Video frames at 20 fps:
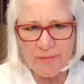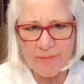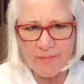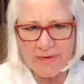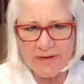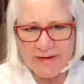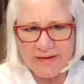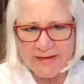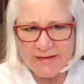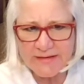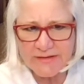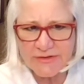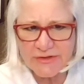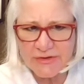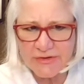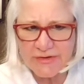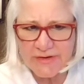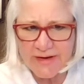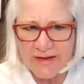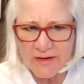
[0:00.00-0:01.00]
but it
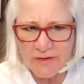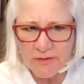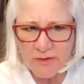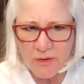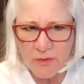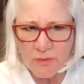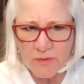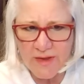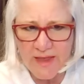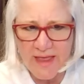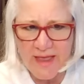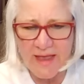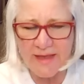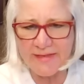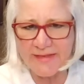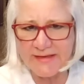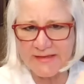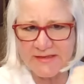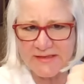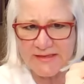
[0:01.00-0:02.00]
turned out okay.
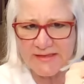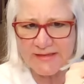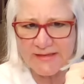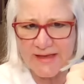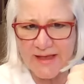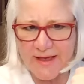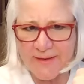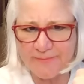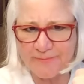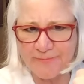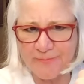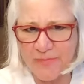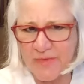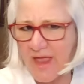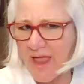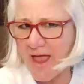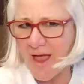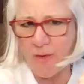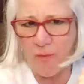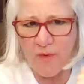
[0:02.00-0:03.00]
This is,
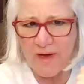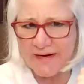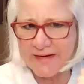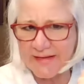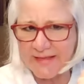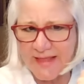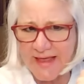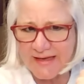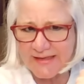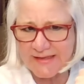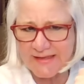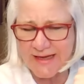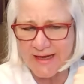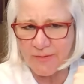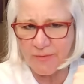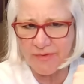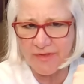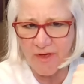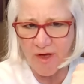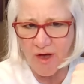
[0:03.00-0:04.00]
I wet it last
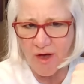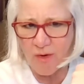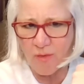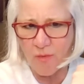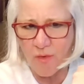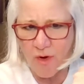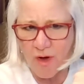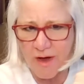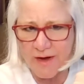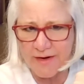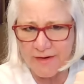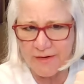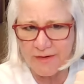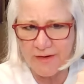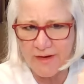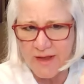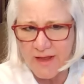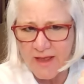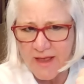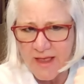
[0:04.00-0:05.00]
night with hot water,
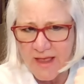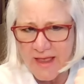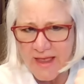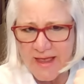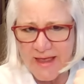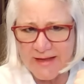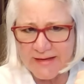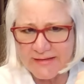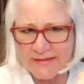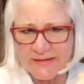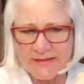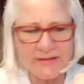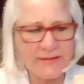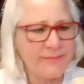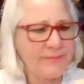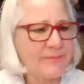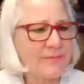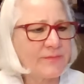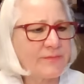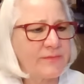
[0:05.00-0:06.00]
and
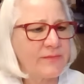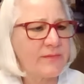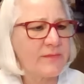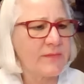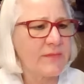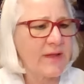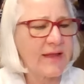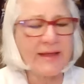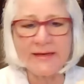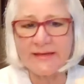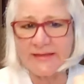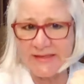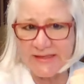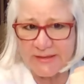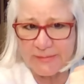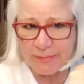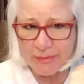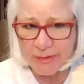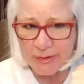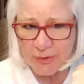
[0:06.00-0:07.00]
it
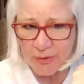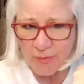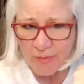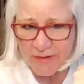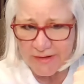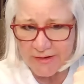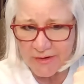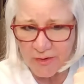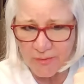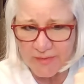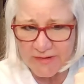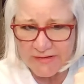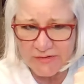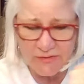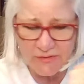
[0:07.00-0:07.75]
did bloom a little bit.